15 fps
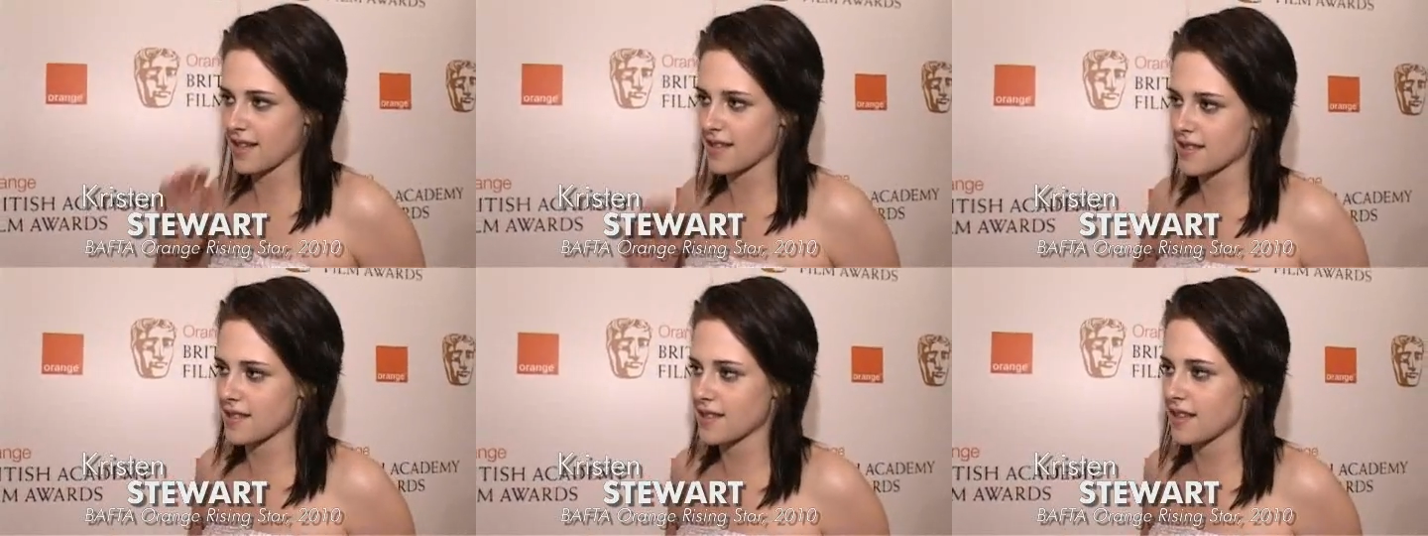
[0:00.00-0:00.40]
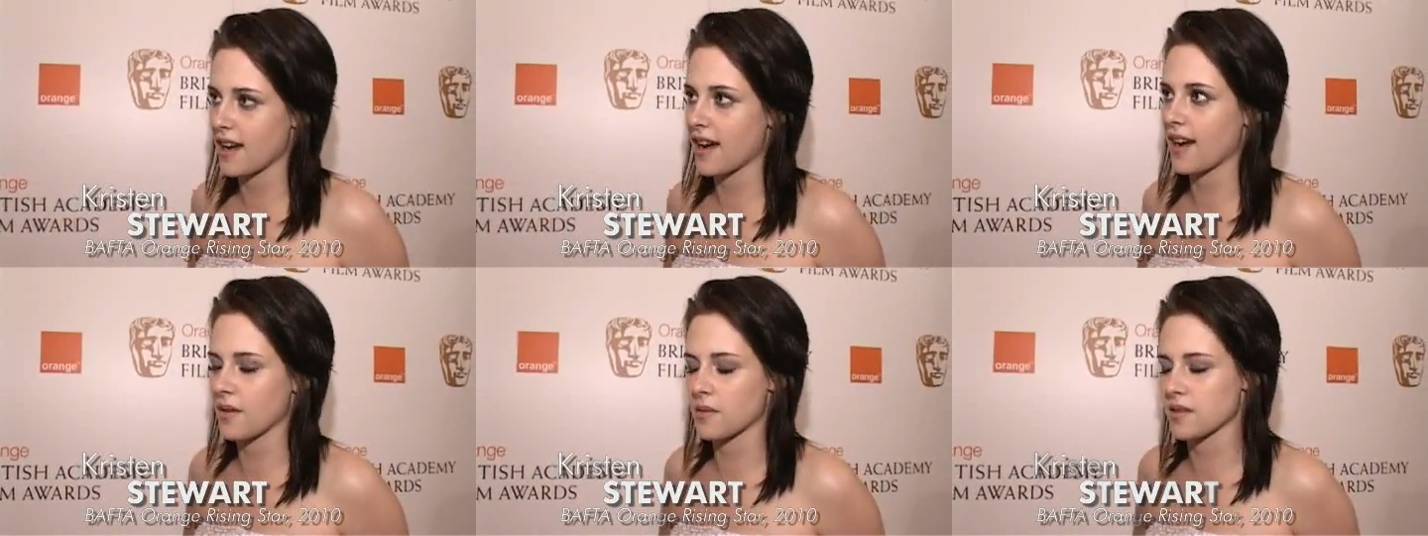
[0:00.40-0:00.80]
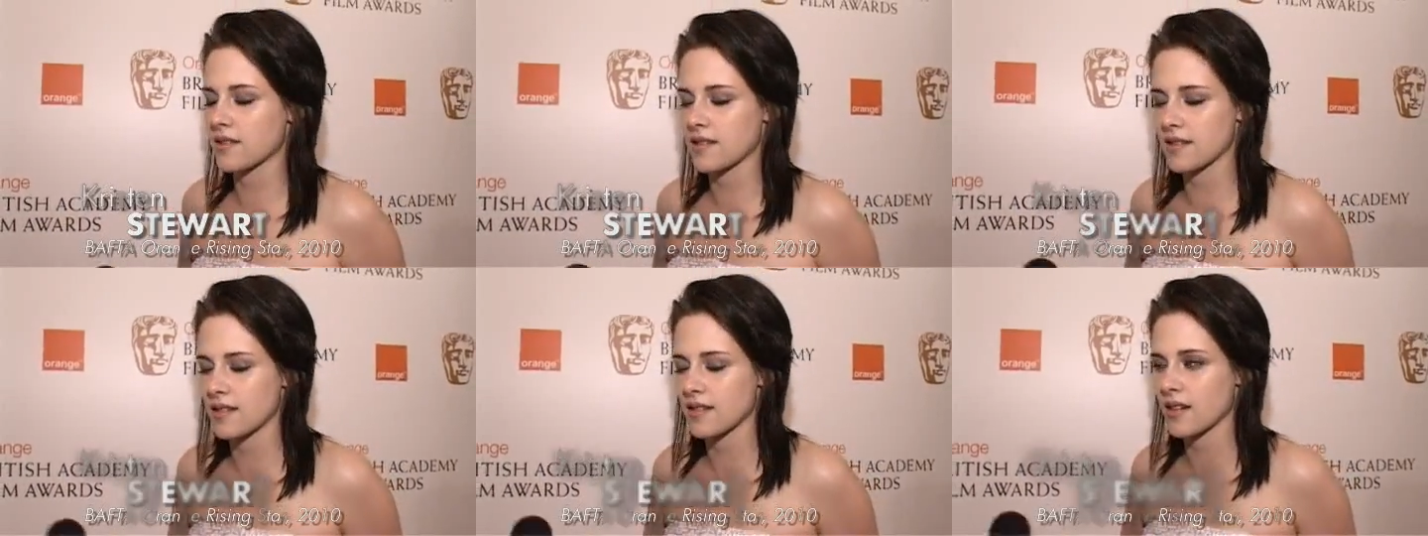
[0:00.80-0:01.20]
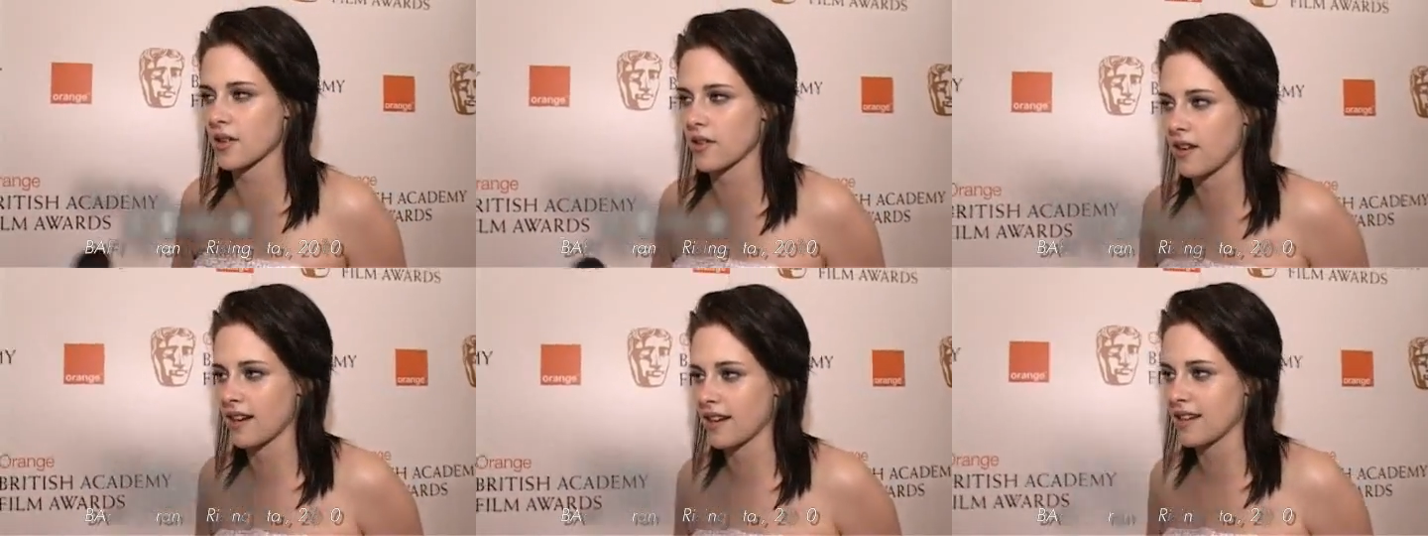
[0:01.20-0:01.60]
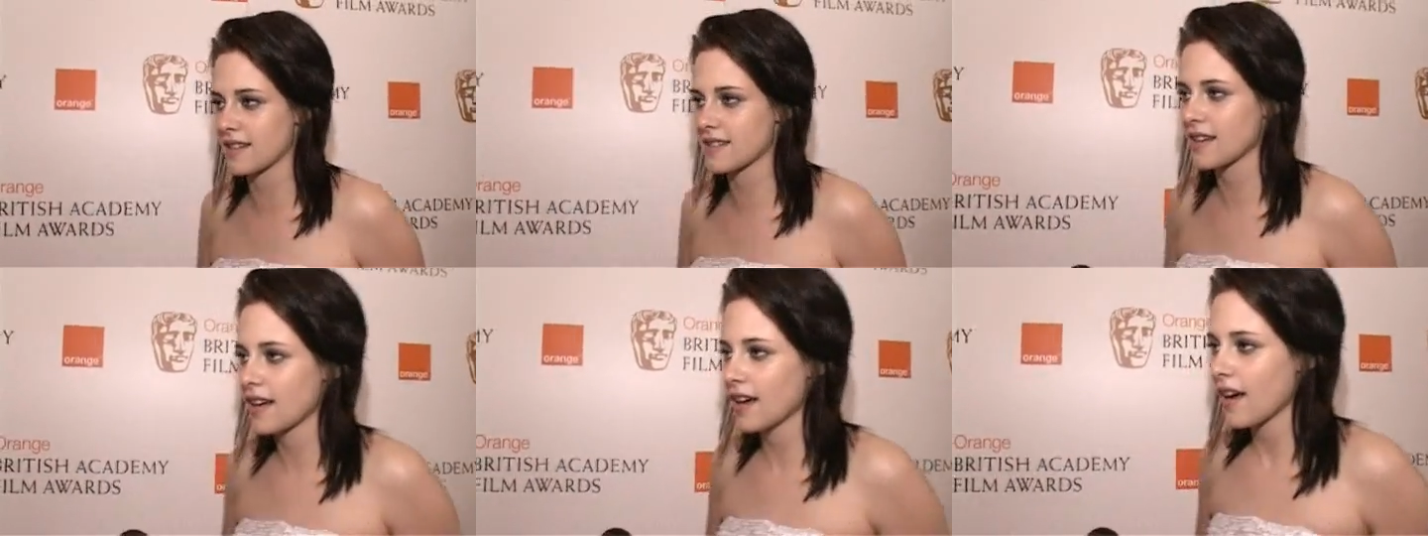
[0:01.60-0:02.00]
Really? Yeah, it was smash horrendous.
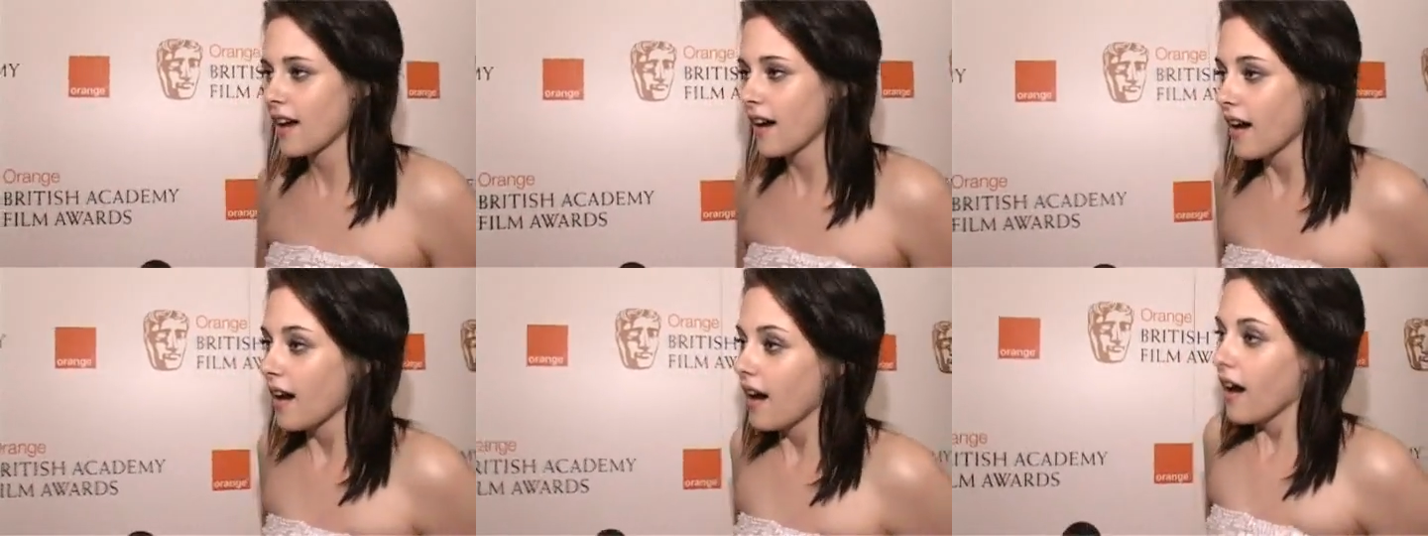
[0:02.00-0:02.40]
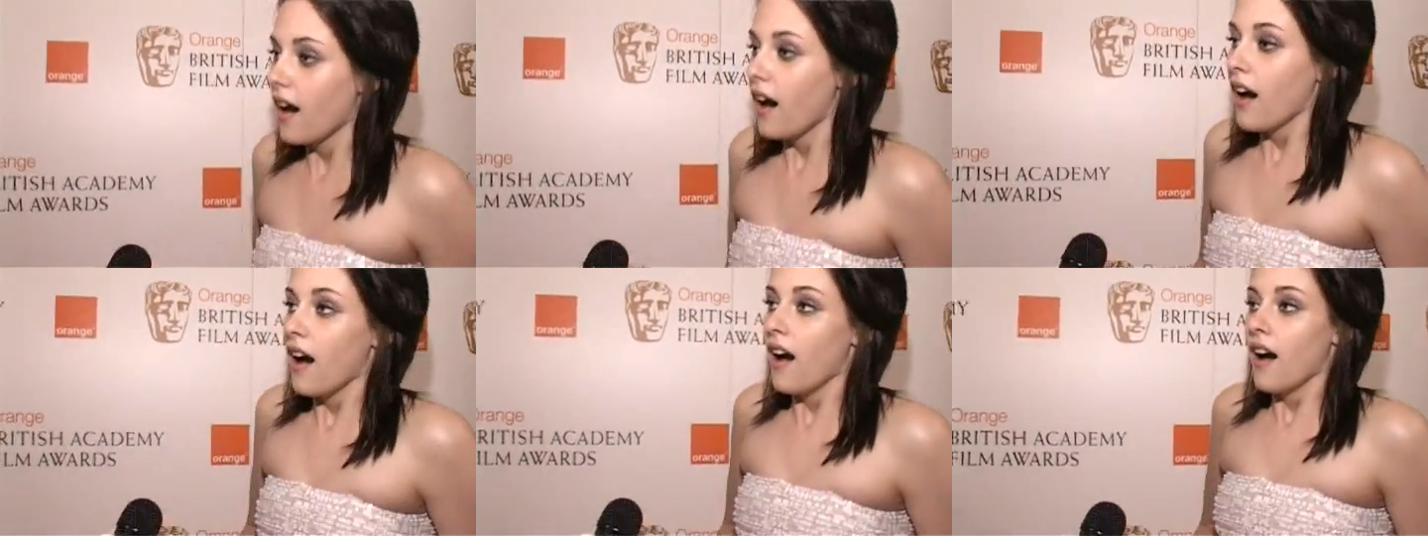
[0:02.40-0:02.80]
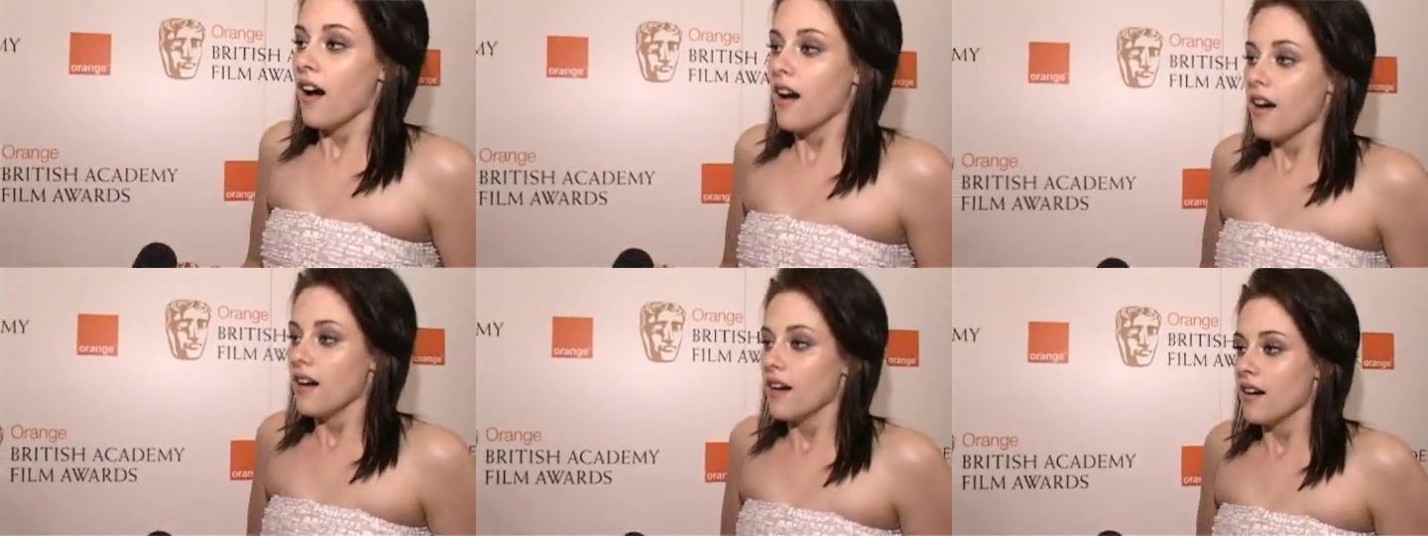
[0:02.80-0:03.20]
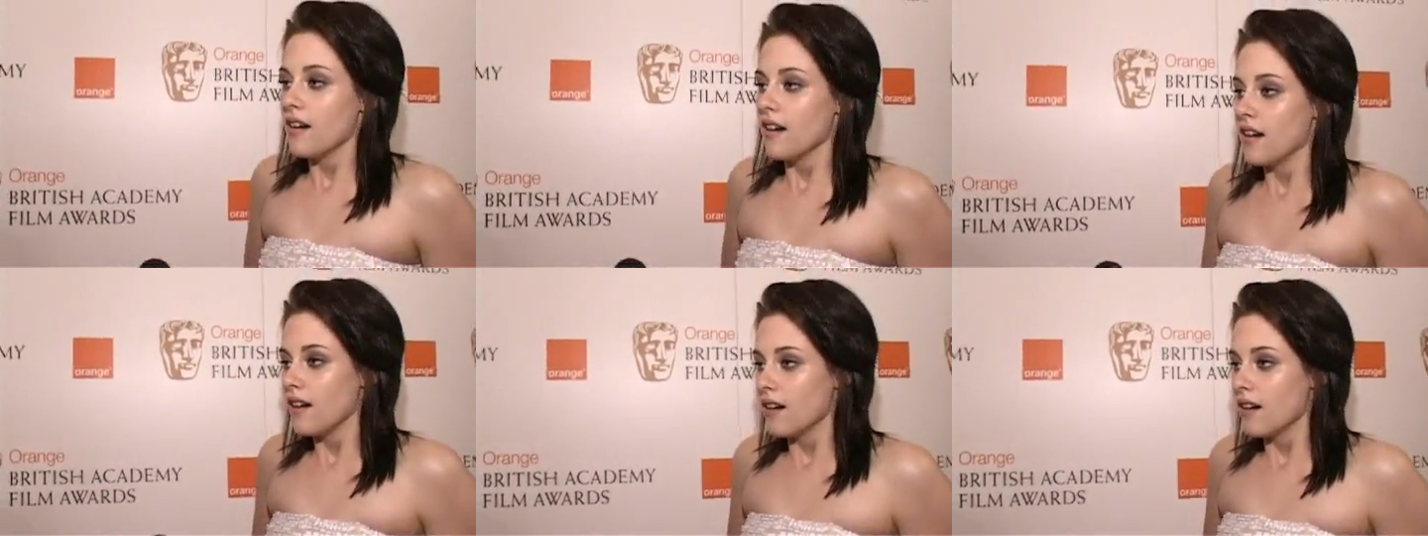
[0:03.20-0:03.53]
Or just lie there?